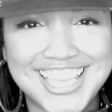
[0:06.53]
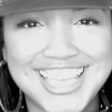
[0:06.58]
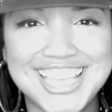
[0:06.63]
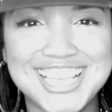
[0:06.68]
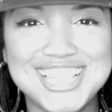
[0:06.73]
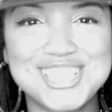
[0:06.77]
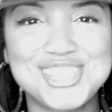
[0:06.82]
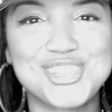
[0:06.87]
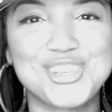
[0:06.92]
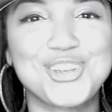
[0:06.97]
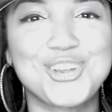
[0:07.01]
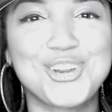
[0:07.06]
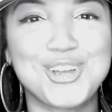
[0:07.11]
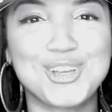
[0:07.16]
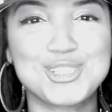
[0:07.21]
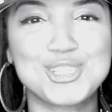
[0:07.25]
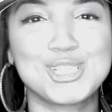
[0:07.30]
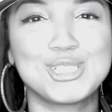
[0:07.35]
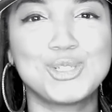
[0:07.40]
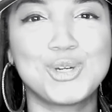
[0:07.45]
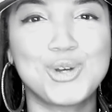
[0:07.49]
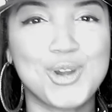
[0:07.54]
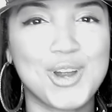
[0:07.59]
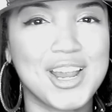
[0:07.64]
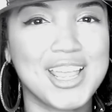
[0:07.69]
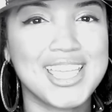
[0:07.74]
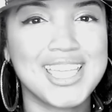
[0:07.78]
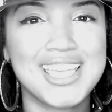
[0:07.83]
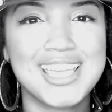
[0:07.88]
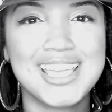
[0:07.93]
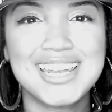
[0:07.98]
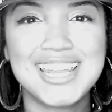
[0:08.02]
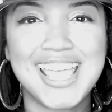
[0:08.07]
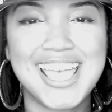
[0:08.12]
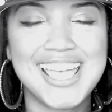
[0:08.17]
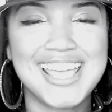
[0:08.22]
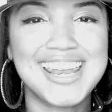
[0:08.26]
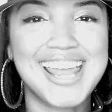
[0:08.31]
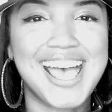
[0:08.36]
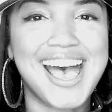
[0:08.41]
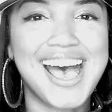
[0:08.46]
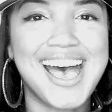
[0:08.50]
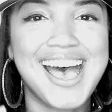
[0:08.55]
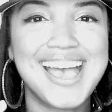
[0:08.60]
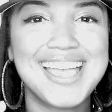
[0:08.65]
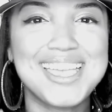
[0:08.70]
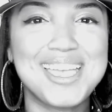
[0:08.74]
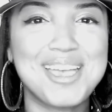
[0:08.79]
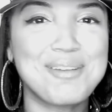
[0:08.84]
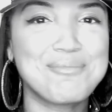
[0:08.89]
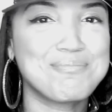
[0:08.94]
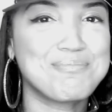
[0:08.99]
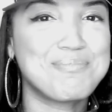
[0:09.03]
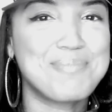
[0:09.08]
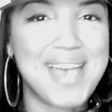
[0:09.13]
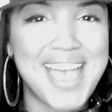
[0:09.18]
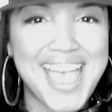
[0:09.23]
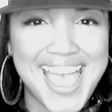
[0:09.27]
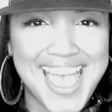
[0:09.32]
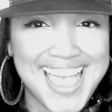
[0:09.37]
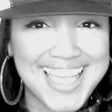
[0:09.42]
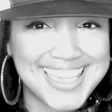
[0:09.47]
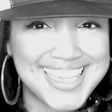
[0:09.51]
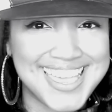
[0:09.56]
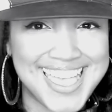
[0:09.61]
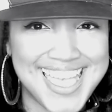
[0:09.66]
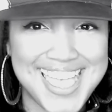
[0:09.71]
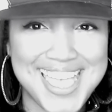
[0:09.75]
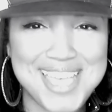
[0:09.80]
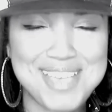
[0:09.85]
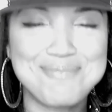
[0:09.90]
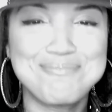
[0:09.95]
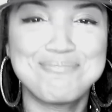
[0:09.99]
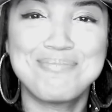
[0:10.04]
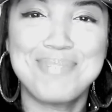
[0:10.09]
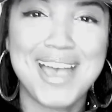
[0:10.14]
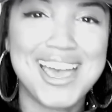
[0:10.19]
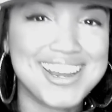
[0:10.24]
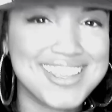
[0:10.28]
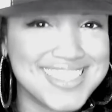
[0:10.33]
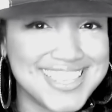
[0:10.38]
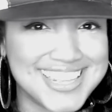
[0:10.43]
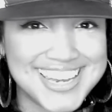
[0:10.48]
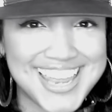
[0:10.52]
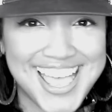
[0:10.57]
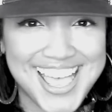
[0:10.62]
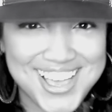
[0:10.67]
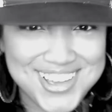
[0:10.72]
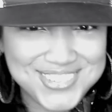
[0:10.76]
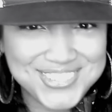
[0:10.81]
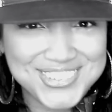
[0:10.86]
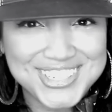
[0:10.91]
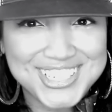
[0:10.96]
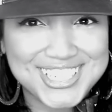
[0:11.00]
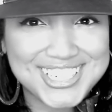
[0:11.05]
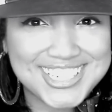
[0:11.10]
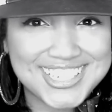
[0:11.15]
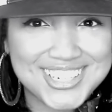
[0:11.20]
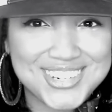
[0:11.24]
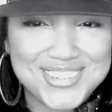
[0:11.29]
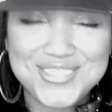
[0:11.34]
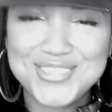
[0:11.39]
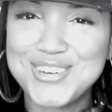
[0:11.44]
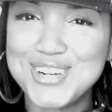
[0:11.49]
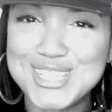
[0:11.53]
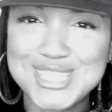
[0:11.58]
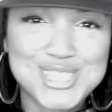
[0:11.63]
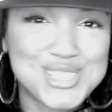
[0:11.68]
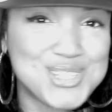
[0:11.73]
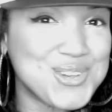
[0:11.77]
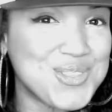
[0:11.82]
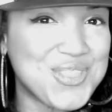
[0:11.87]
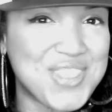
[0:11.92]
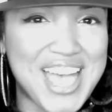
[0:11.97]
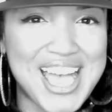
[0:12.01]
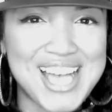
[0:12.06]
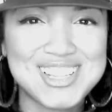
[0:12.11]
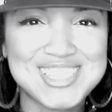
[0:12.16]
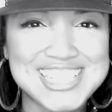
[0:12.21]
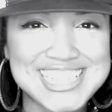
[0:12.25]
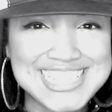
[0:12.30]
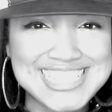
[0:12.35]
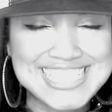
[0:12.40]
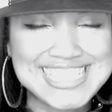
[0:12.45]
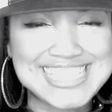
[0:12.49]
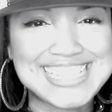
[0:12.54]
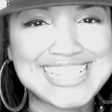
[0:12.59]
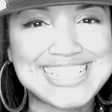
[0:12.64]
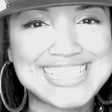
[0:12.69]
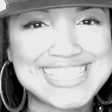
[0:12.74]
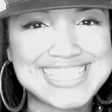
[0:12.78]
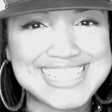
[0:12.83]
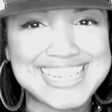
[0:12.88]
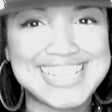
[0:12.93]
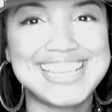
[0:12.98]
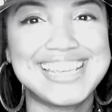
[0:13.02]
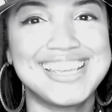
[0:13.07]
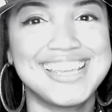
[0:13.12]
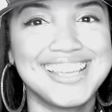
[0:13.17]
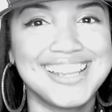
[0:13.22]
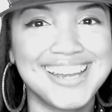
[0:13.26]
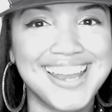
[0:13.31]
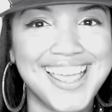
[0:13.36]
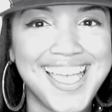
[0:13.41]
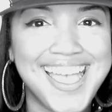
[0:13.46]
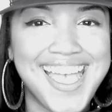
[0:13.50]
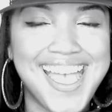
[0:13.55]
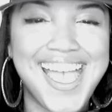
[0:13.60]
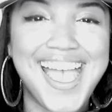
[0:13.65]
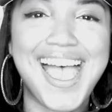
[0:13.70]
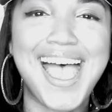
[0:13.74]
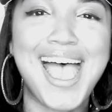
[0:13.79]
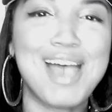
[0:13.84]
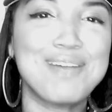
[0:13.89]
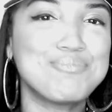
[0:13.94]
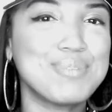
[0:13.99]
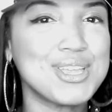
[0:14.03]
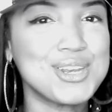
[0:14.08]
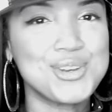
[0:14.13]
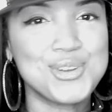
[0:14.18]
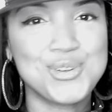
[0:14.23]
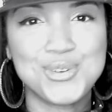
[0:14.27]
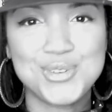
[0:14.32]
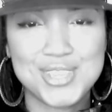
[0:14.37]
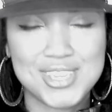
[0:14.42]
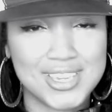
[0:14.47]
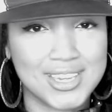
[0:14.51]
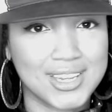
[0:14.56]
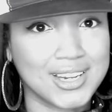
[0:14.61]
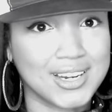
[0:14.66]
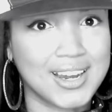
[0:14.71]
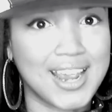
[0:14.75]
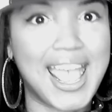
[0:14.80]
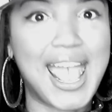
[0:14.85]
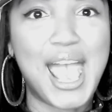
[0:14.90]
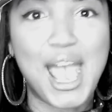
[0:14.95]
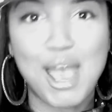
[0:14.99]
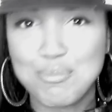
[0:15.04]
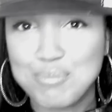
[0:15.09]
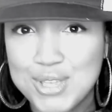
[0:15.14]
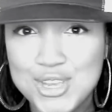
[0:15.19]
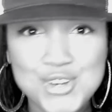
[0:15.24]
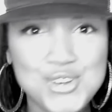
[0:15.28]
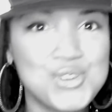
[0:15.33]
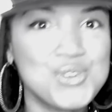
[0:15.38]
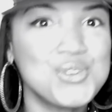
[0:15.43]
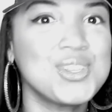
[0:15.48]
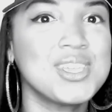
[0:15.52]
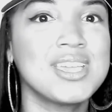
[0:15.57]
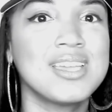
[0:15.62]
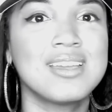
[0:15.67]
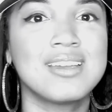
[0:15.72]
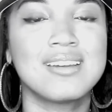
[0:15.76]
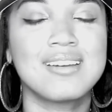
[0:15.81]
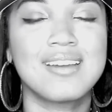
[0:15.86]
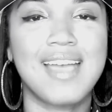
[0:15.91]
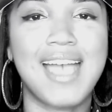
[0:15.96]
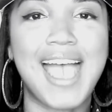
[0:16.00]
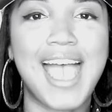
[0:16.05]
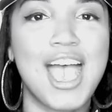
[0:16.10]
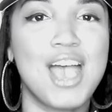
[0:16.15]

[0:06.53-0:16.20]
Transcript: It's your girl DeLaurian, and I am back and better than ever for 2016. Happy New Year! Happy New Year!